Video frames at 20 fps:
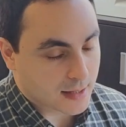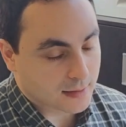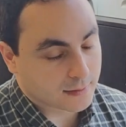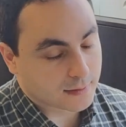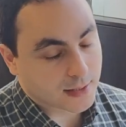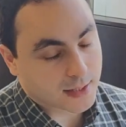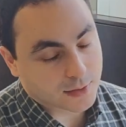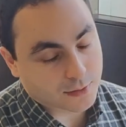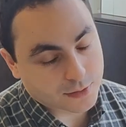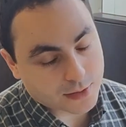
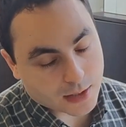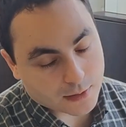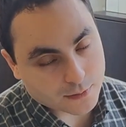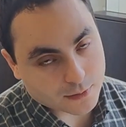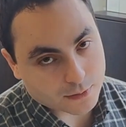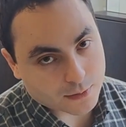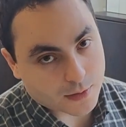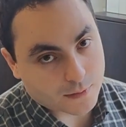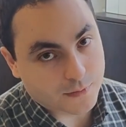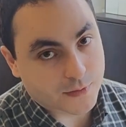And later
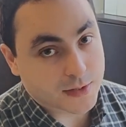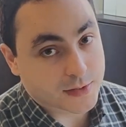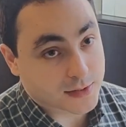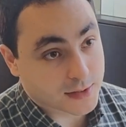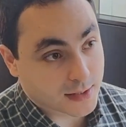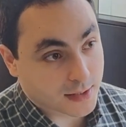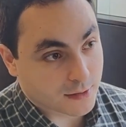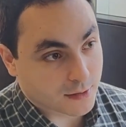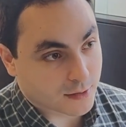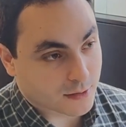down the road
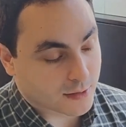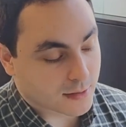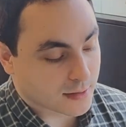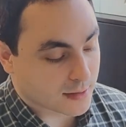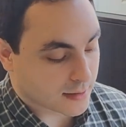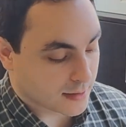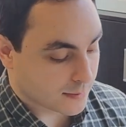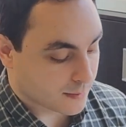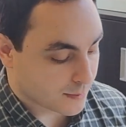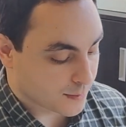this
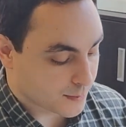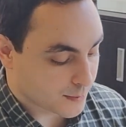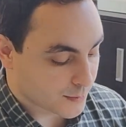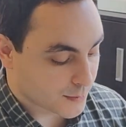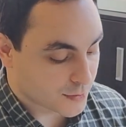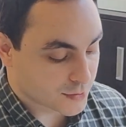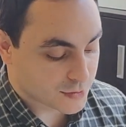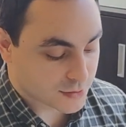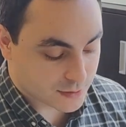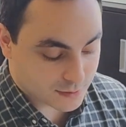year, um,
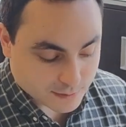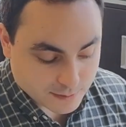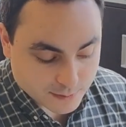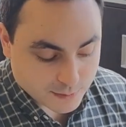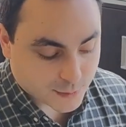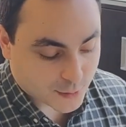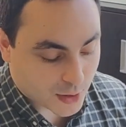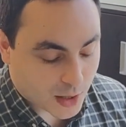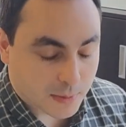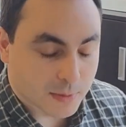most
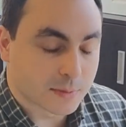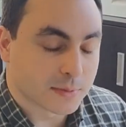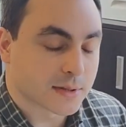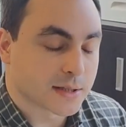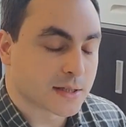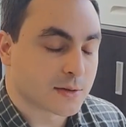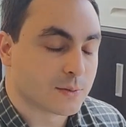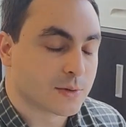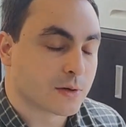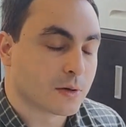
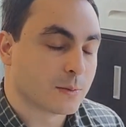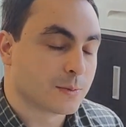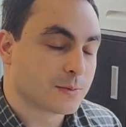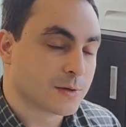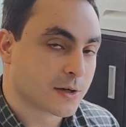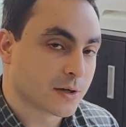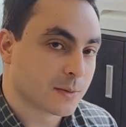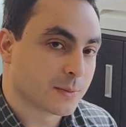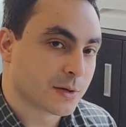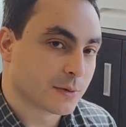probably we're
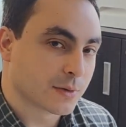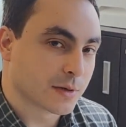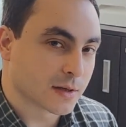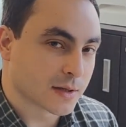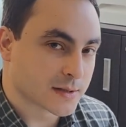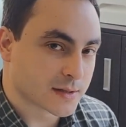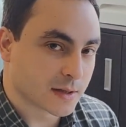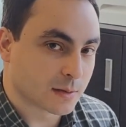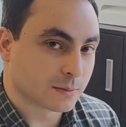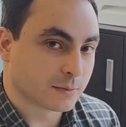going to be
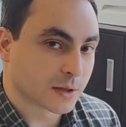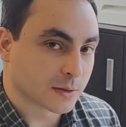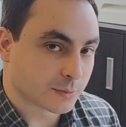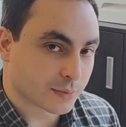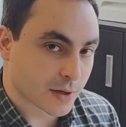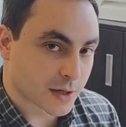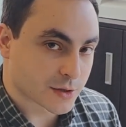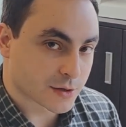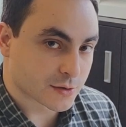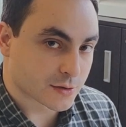releasing
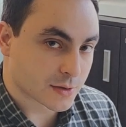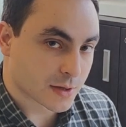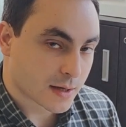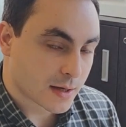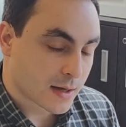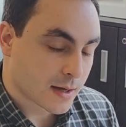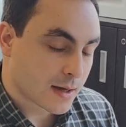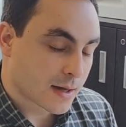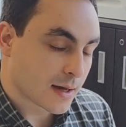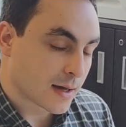blood
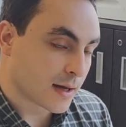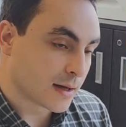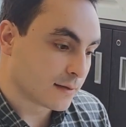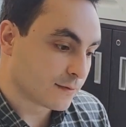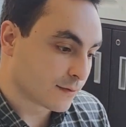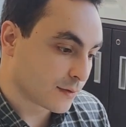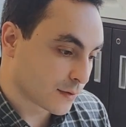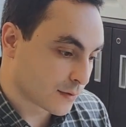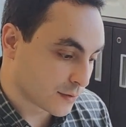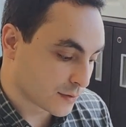pressure
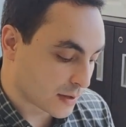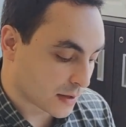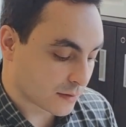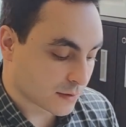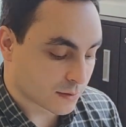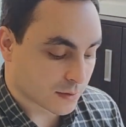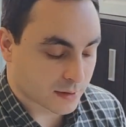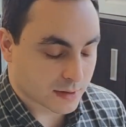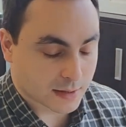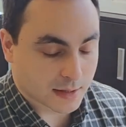and further
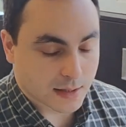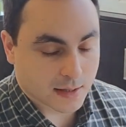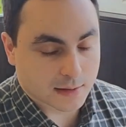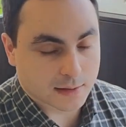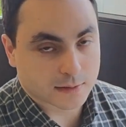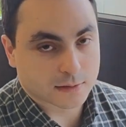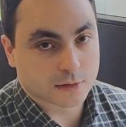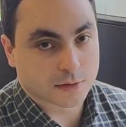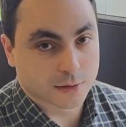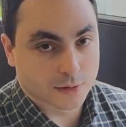down the road
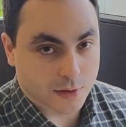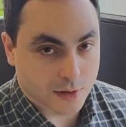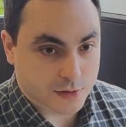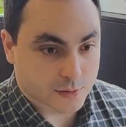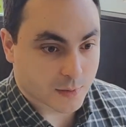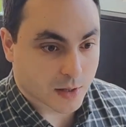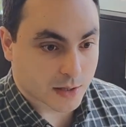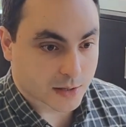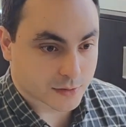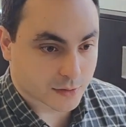again,
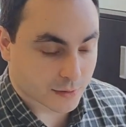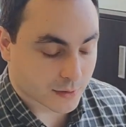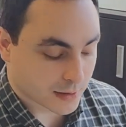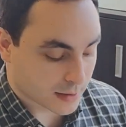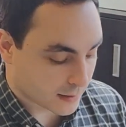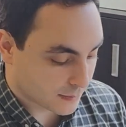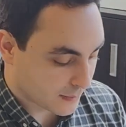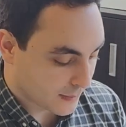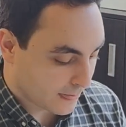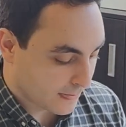glucose
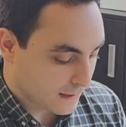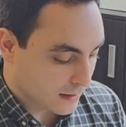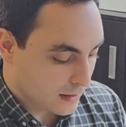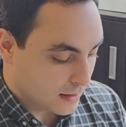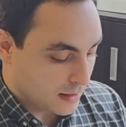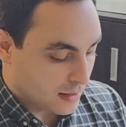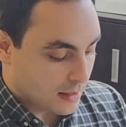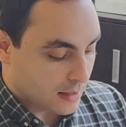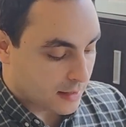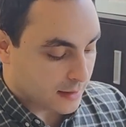monitoring
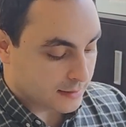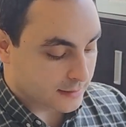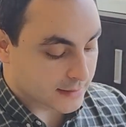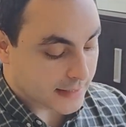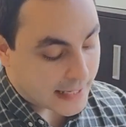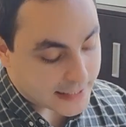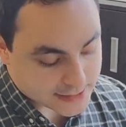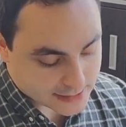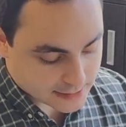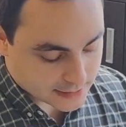
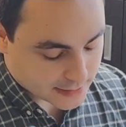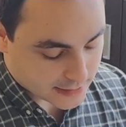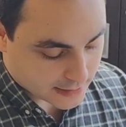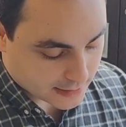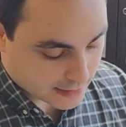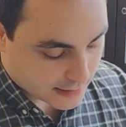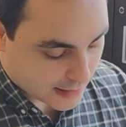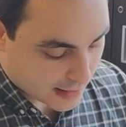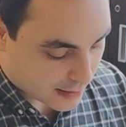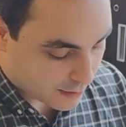
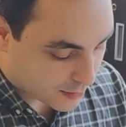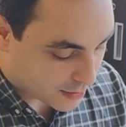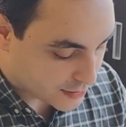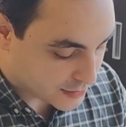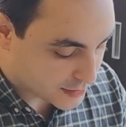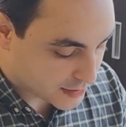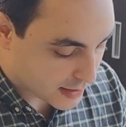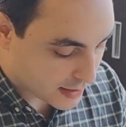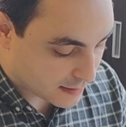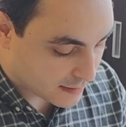lastly, I
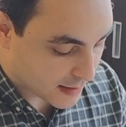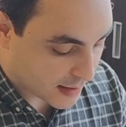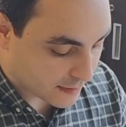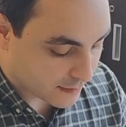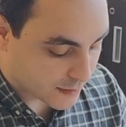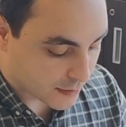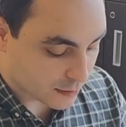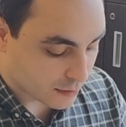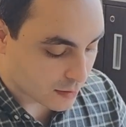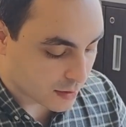want to say
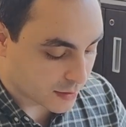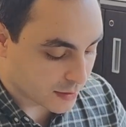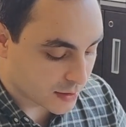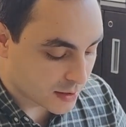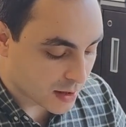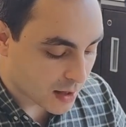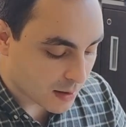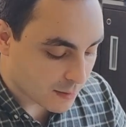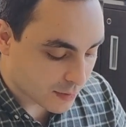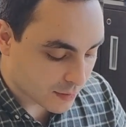that there are a
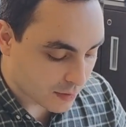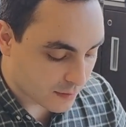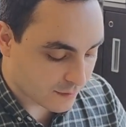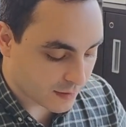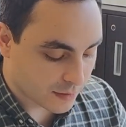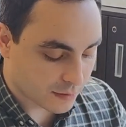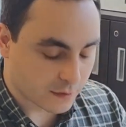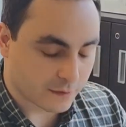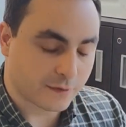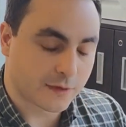
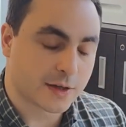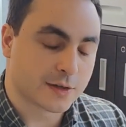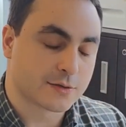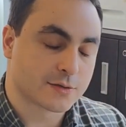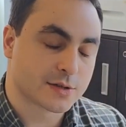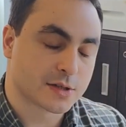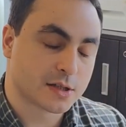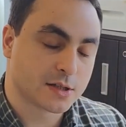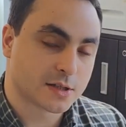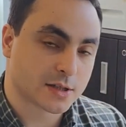number of other
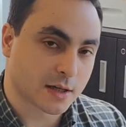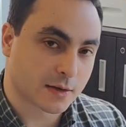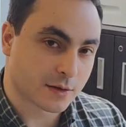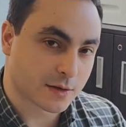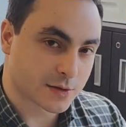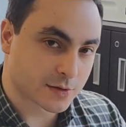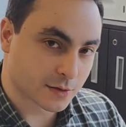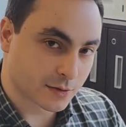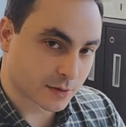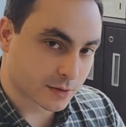features
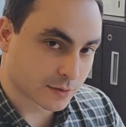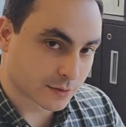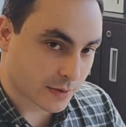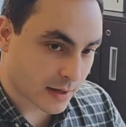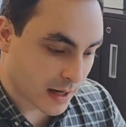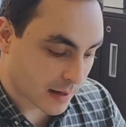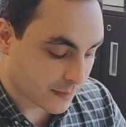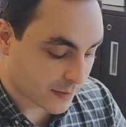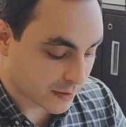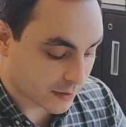inside the
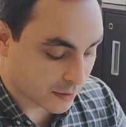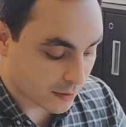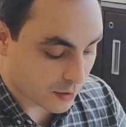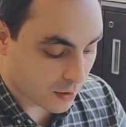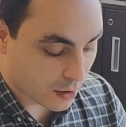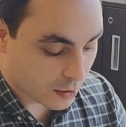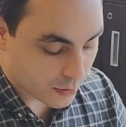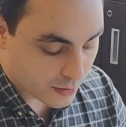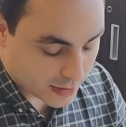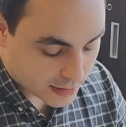Circular app that
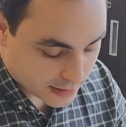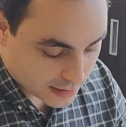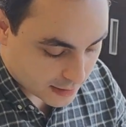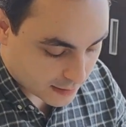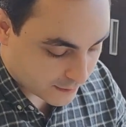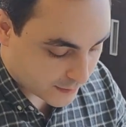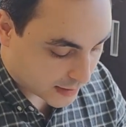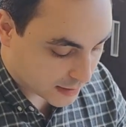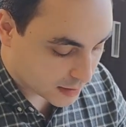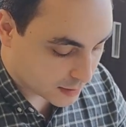are
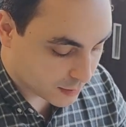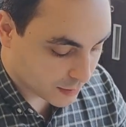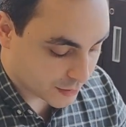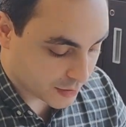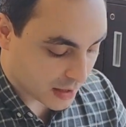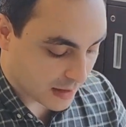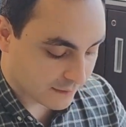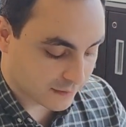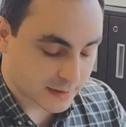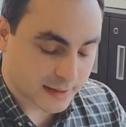already
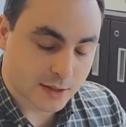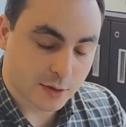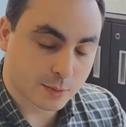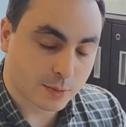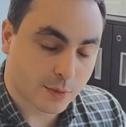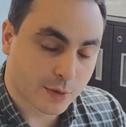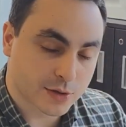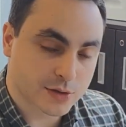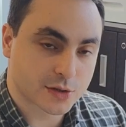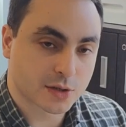available. You have
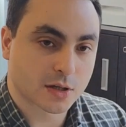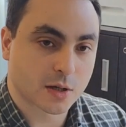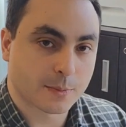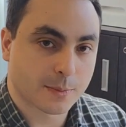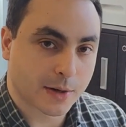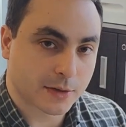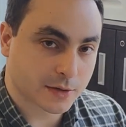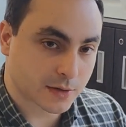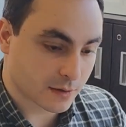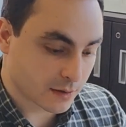leaderboards to
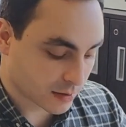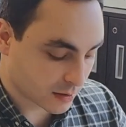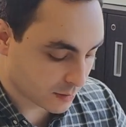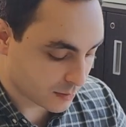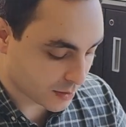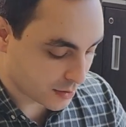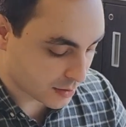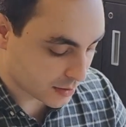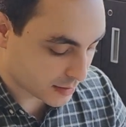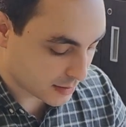compare to the
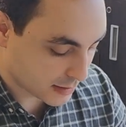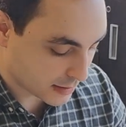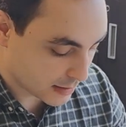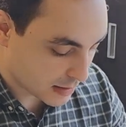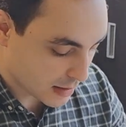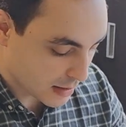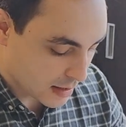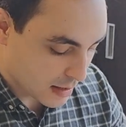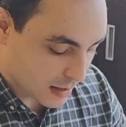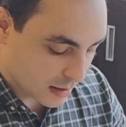
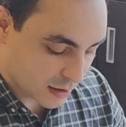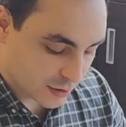community.